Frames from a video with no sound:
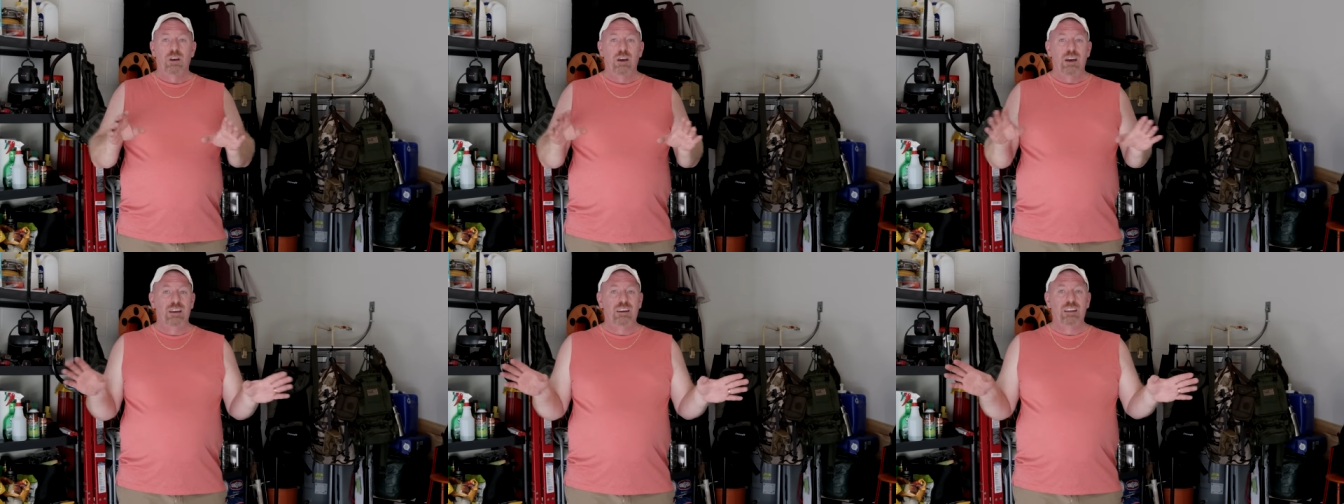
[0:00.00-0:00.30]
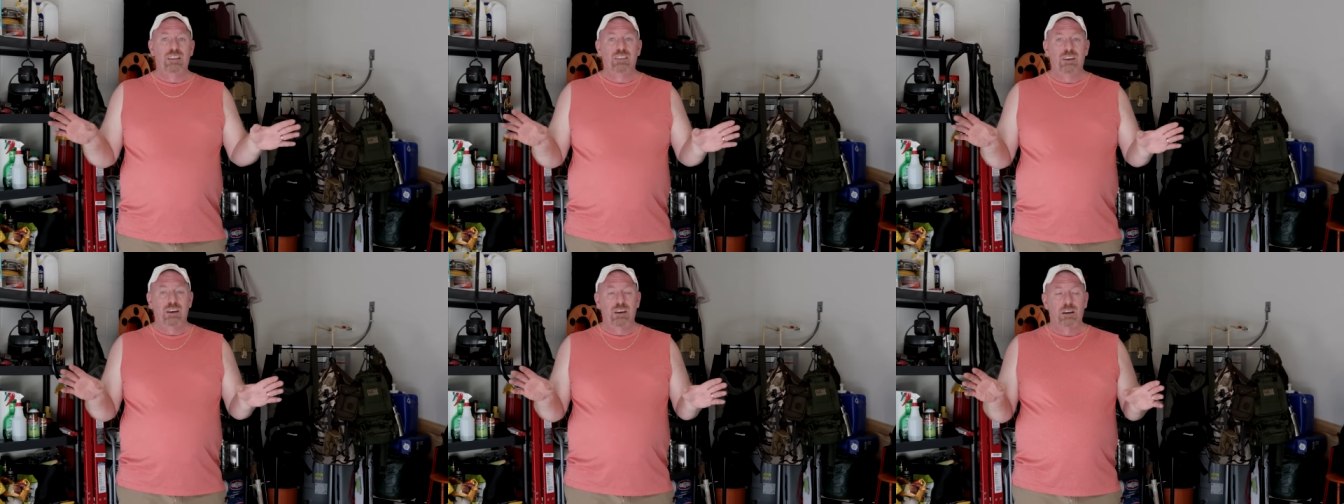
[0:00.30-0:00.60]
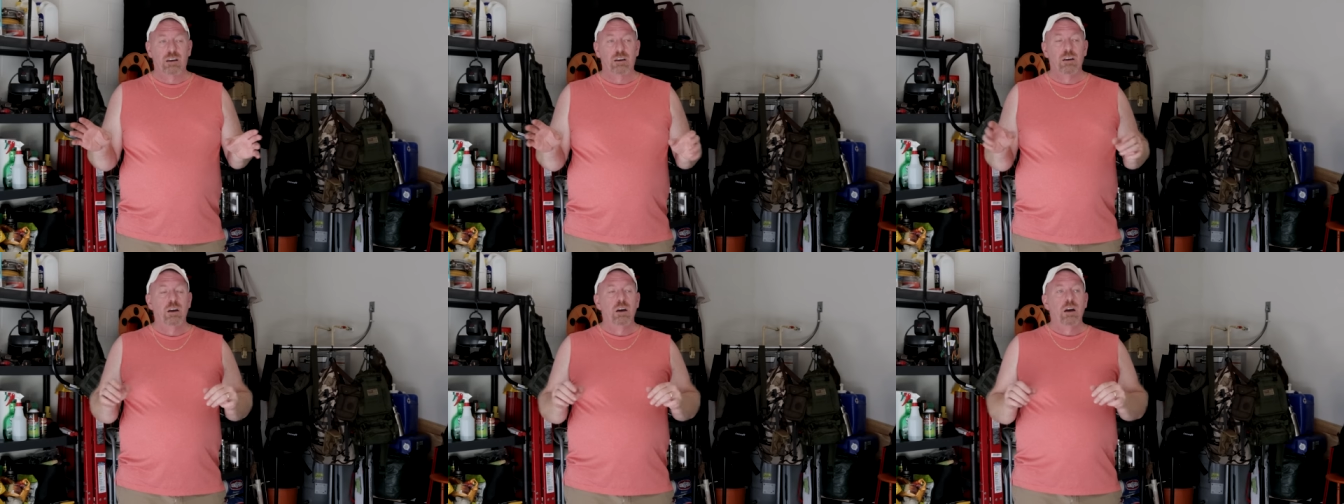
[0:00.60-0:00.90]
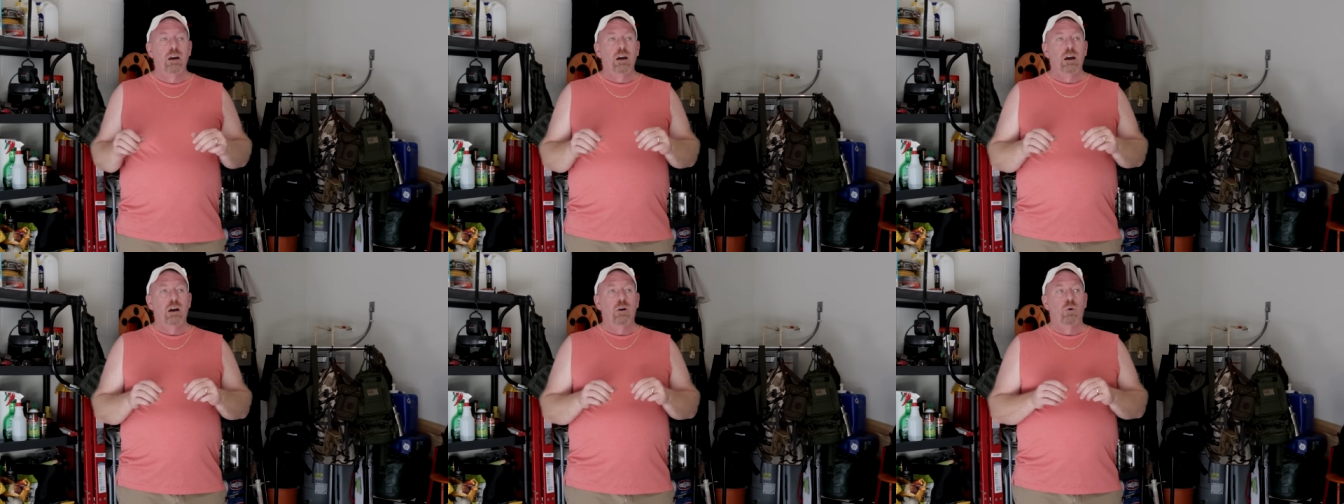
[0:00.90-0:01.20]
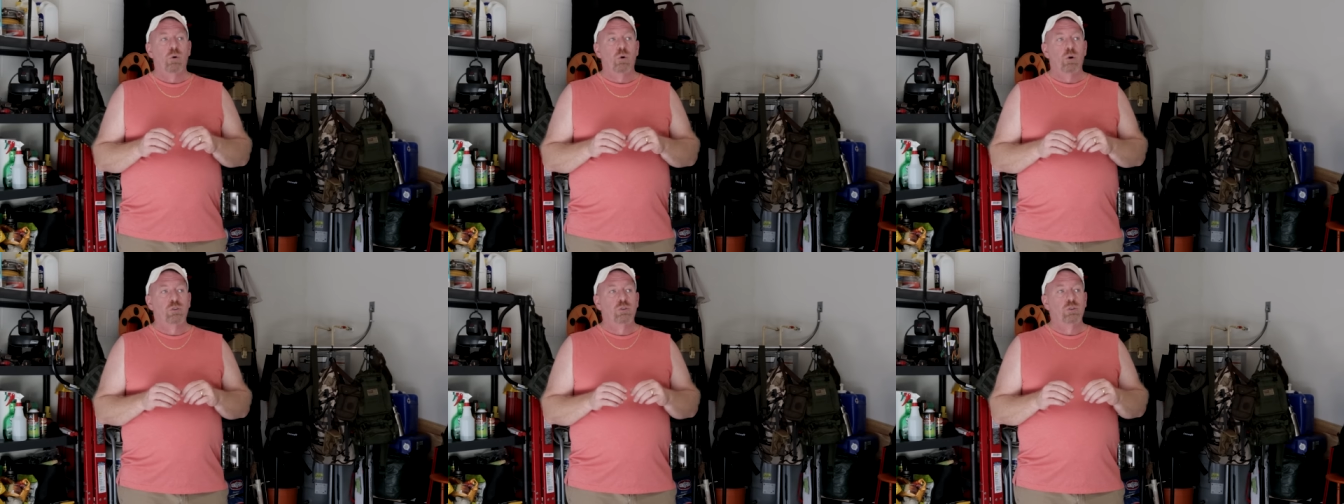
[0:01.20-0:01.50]
anything
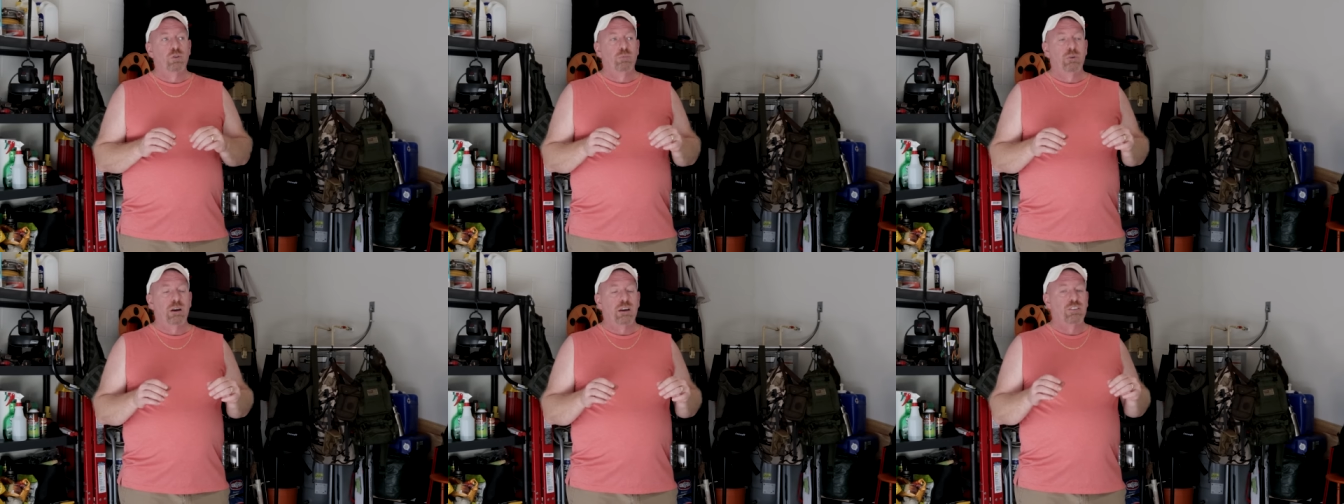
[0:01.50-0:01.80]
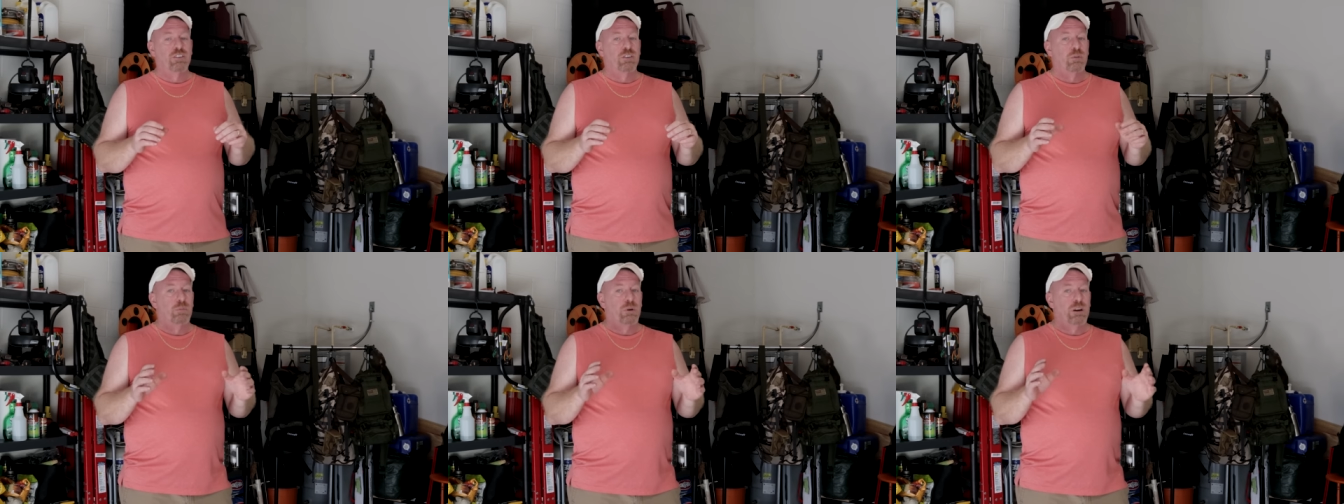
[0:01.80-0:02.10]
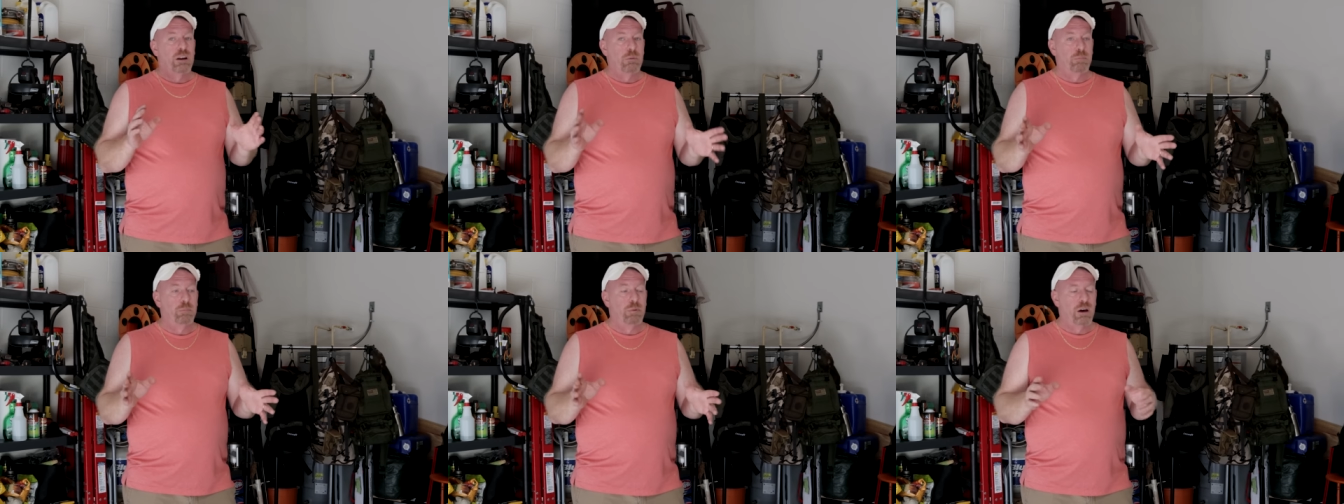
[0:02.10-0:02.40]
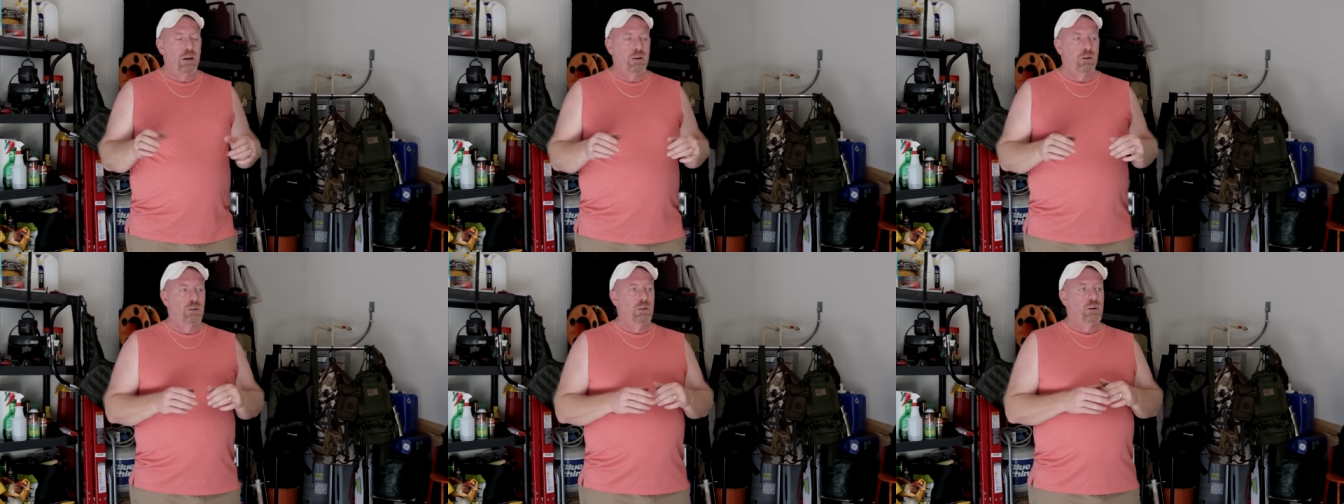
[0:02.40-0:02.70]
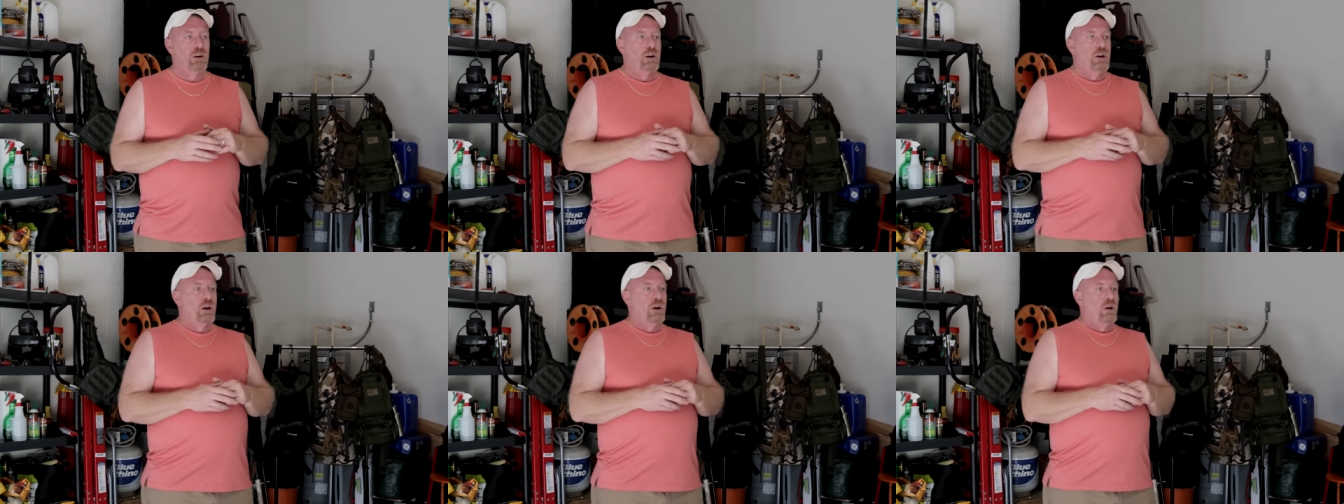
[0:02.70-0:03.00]
or to make somebody better,